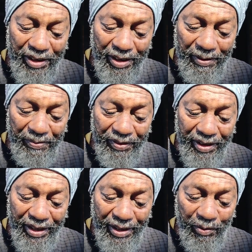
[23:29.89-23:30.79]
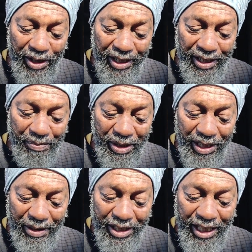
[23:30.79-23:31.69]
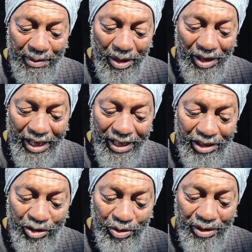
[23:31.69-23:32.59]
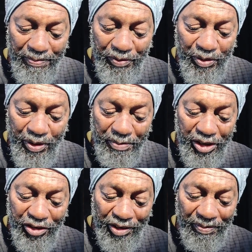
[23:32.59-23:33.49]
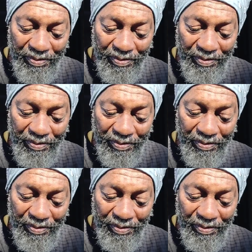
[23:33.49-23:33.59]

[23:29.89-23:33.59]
Uh, and when I get me neem, i add it to the to the mixture,